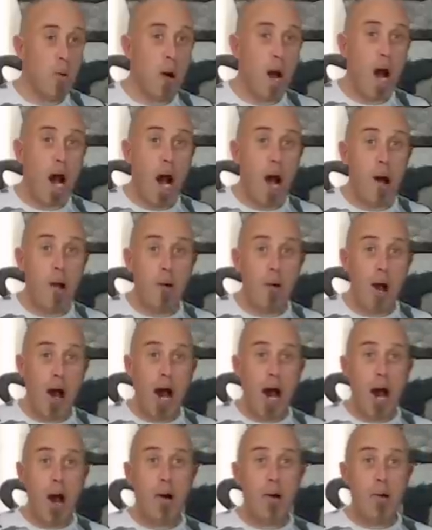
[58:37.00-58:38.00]
whoa,
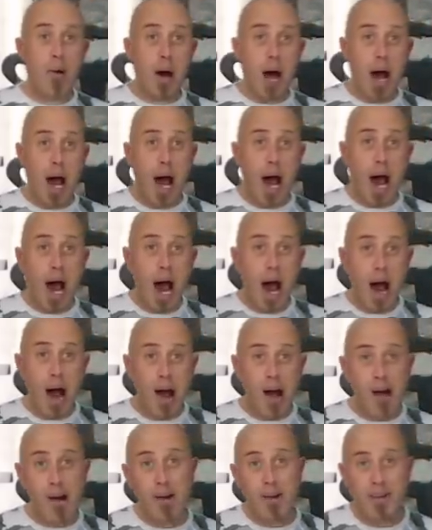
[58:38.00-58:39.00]

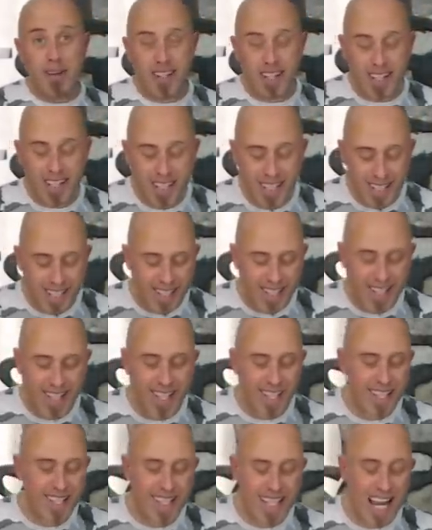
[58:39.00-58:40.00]
whoa, whoa,
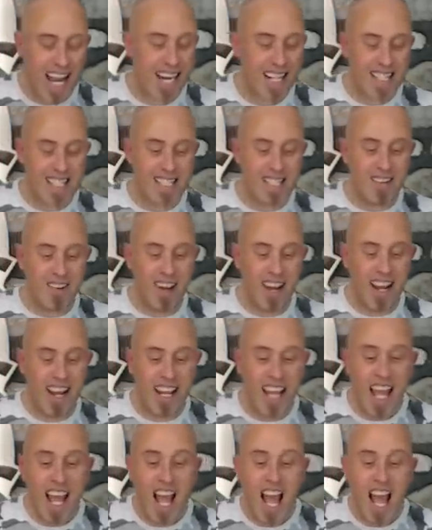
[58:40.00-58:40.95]
next to me,